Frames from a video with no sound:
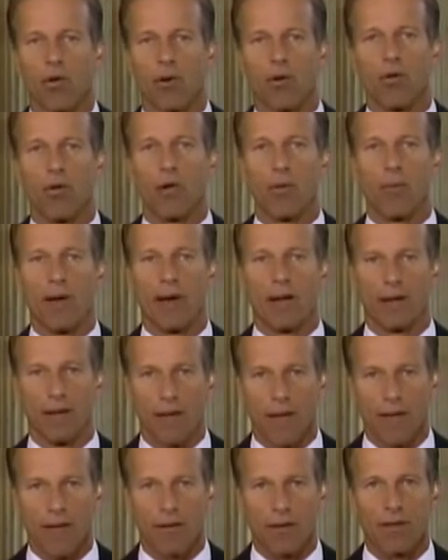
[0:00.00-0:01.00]
there have only been
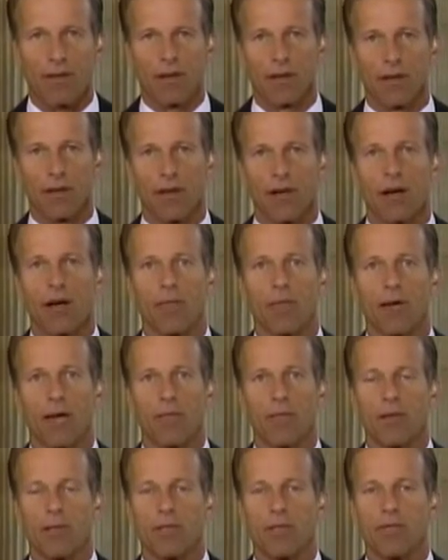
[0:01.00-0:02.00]
11
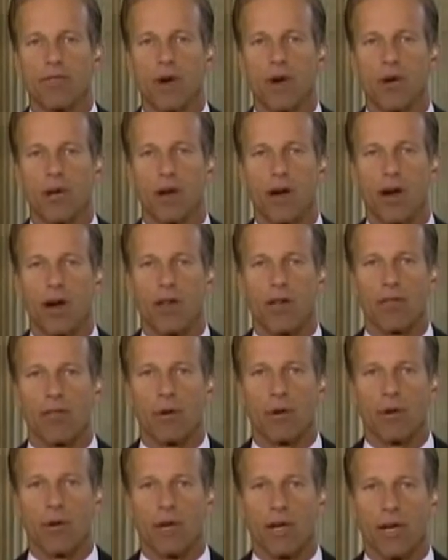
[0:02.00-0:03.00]
amendments voted on on the
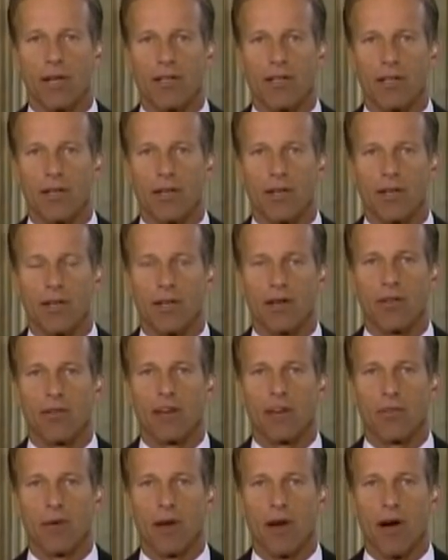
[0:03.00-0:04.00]
floor of the United States Senate
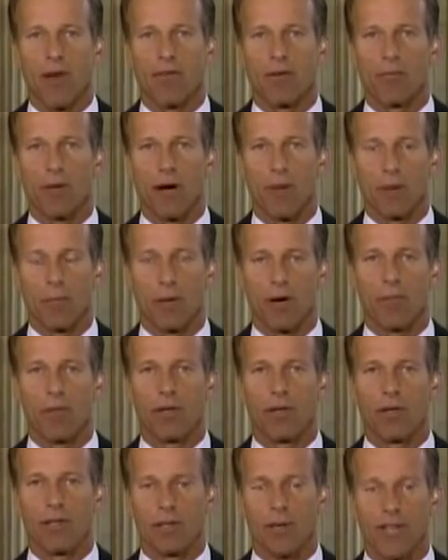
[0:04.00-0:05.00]
that have been offered by
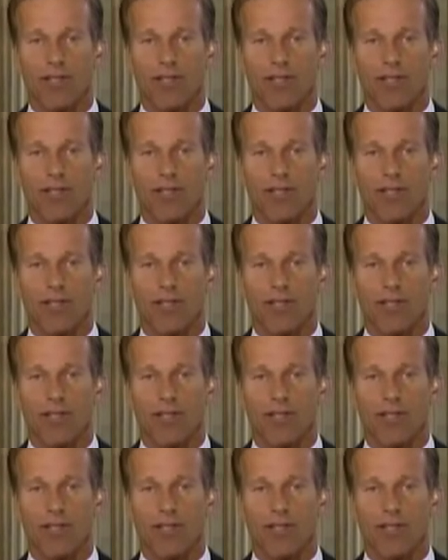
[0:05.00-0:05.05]
Republicans.